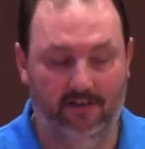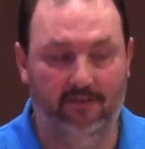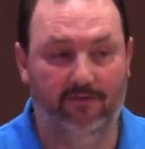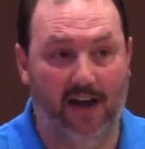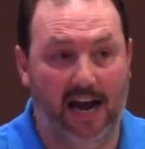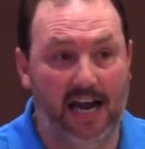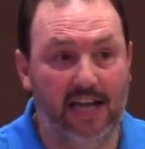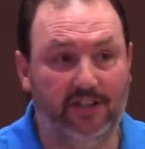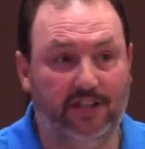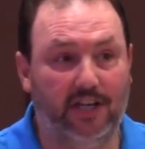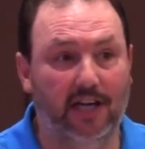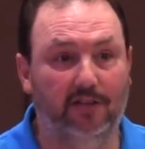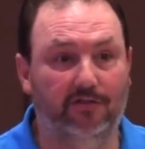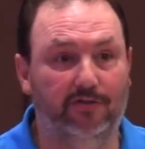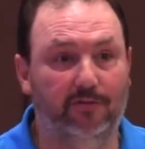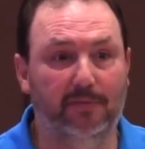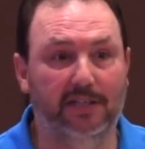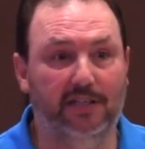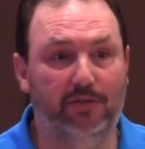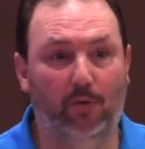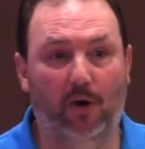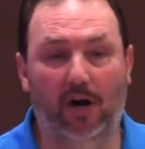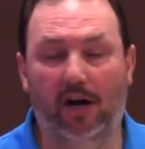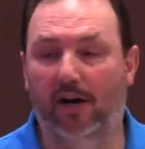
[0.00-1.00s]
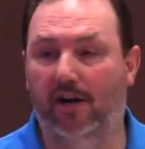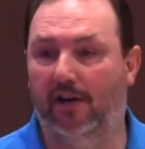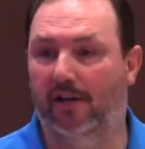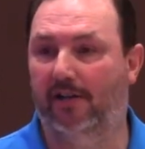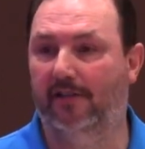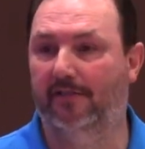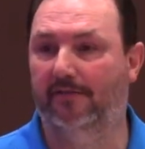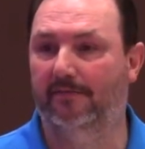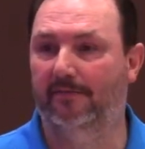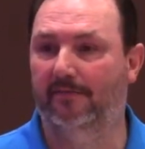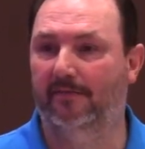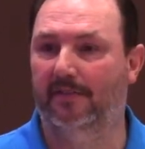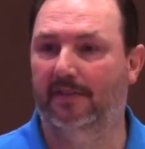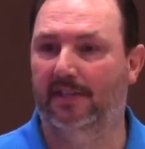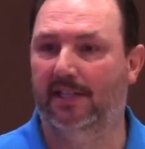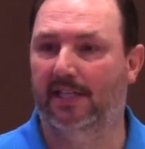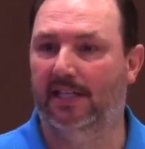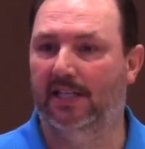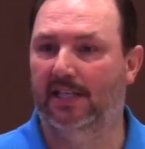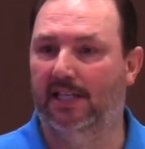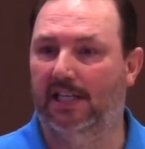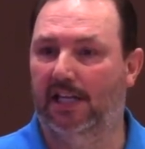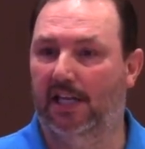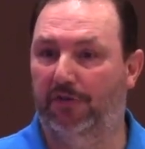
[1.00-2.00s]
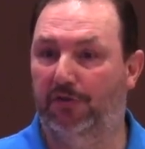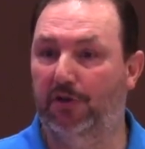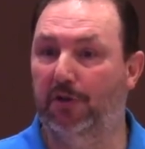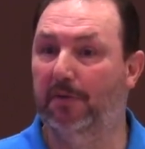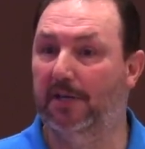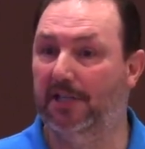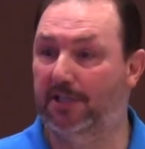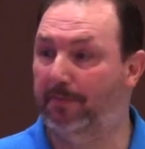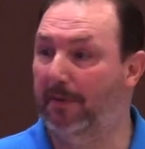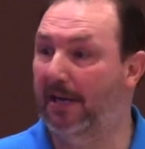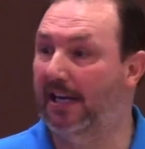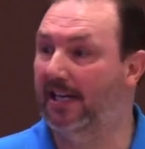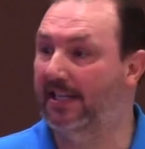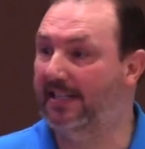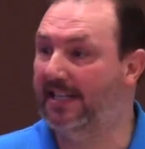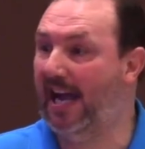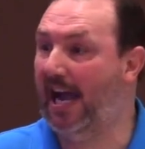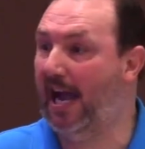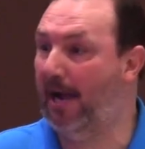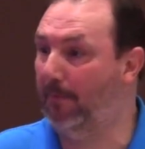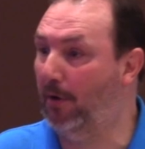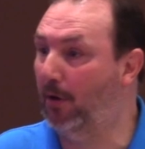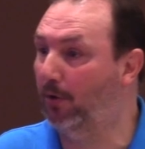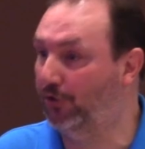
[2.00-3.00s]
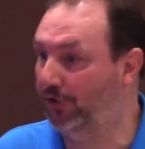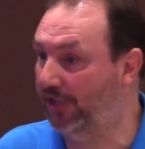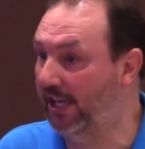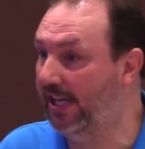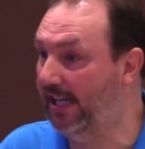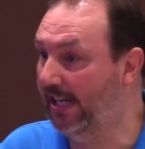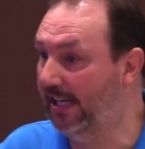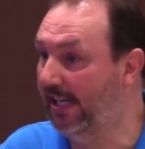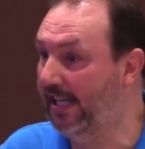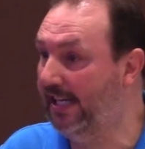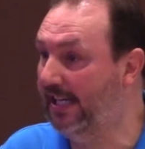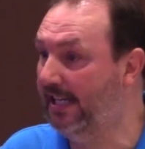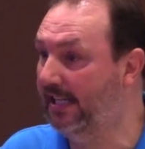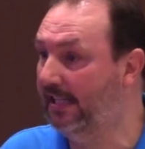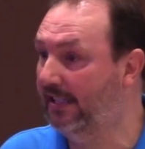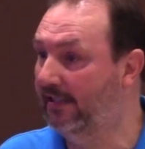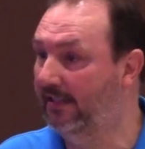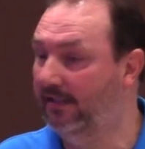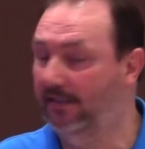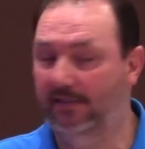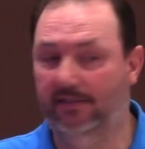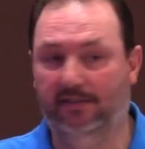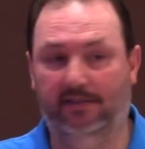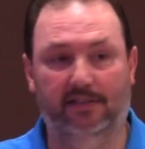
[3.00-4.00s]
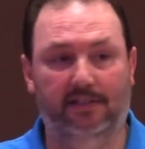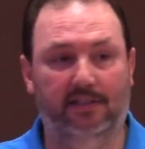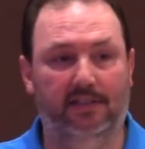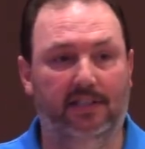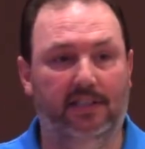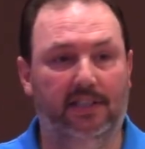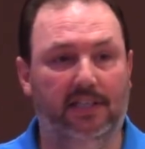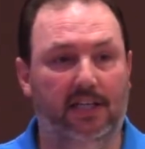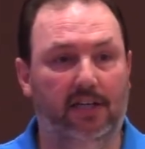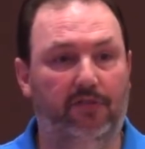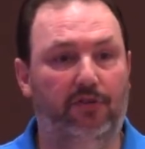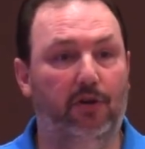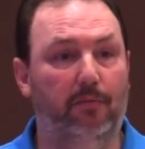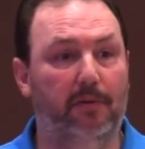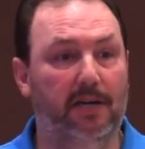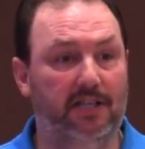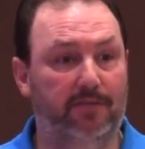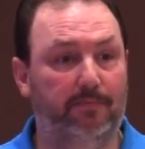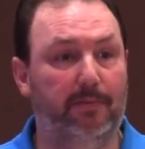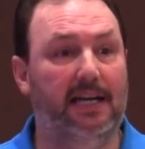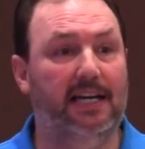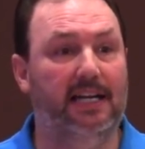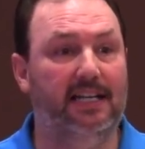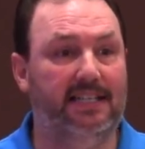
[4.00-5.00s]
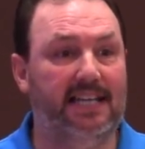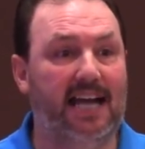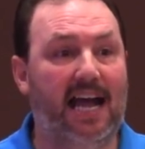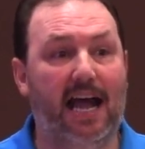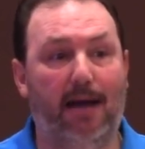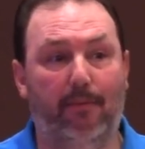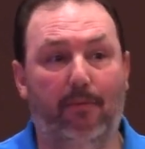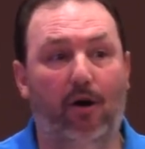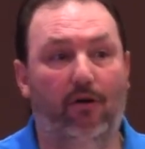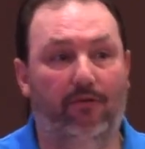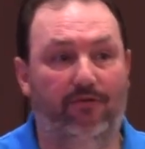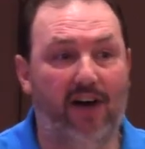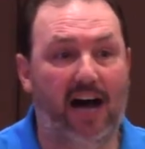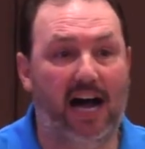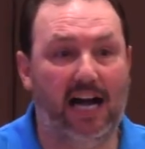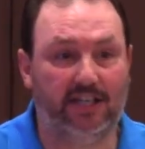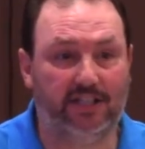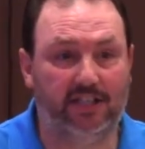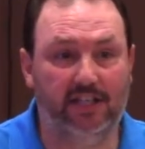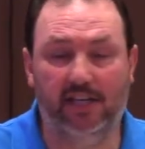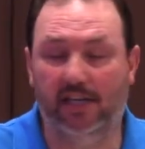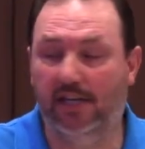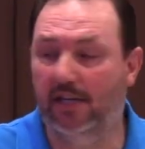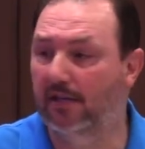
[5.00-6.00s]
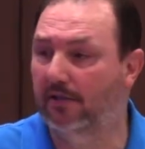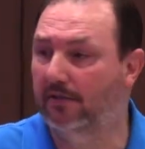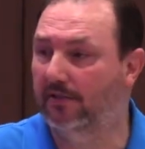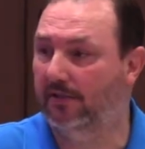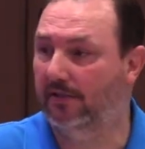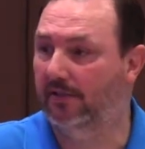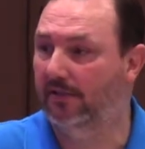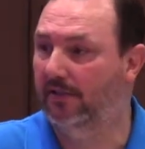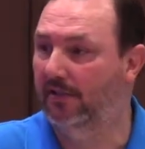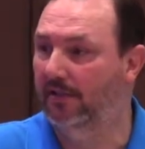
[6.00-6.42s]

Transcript: Faith comes from His Word. If you've been spending time on CNN, if you've been spending time on Fox News,